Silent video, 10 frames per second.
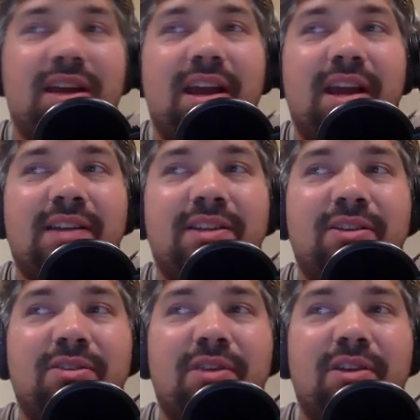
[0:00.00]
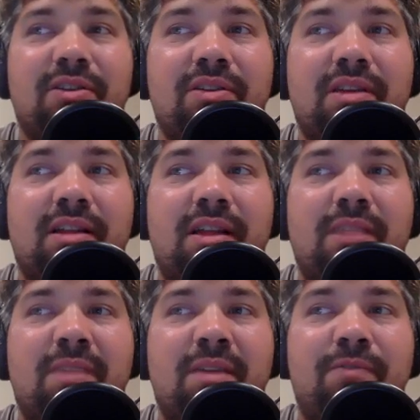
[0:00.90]
And so, a lot of
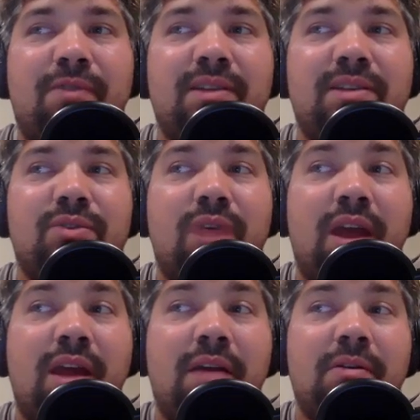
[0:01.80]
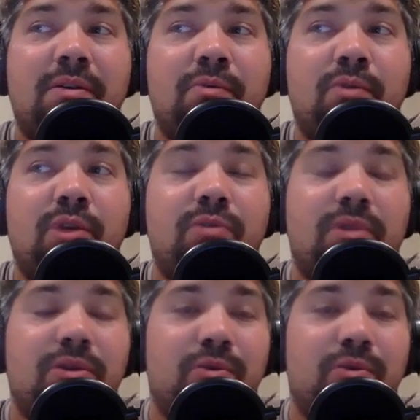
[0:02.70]
my friends who I work with,